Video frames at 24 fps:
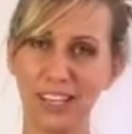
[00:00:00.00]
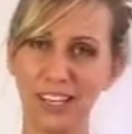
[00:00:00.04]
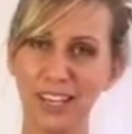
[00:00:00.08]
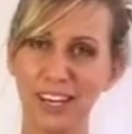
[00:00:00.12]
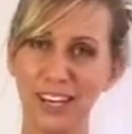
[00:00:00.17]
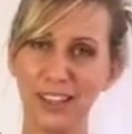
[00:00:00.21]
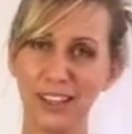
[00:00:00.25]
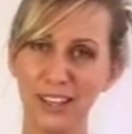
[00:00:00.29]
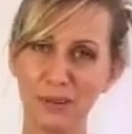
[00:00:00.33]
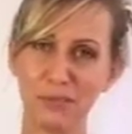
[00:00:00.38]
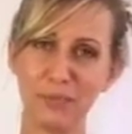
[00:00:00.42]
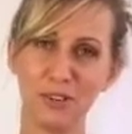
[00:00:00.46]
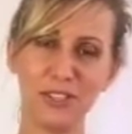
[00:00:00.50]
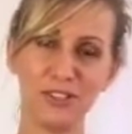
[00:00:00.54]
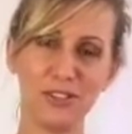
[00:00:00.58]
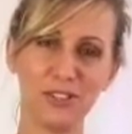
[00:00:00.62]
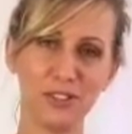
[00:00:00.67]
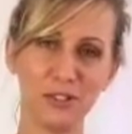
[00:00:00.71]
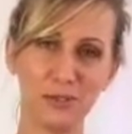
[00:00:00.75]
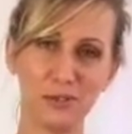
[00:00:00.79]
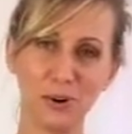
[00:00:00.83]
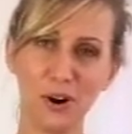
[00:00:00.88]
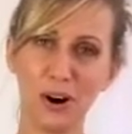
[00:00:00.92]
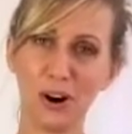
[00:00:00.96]
And that means
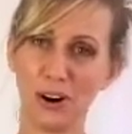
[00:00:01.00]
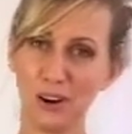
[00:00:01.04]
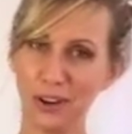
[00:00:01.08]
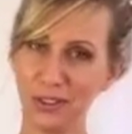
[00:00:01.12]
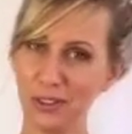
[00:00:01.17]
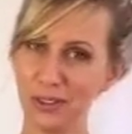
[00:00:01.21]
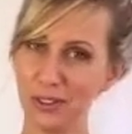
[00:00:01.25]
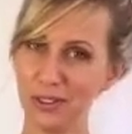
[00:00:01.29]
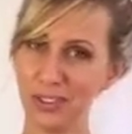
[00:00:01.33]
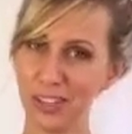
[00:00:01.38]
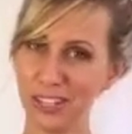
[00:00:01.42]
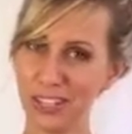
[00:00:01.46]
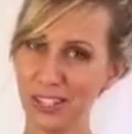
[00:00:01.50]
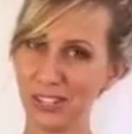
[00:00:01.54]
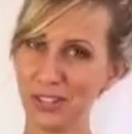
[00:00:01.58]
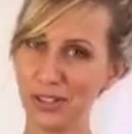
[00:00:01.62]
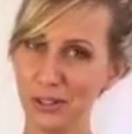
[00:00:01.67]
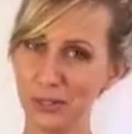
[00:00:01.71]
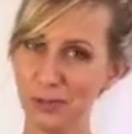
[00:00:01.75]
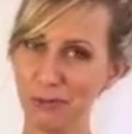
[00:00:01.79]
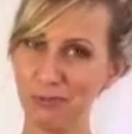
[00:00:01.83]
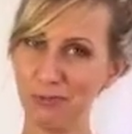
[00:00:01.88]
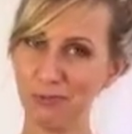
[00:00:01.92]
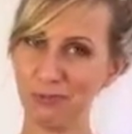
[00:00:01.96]
you are all those things
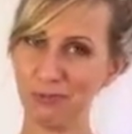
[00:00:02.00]
too.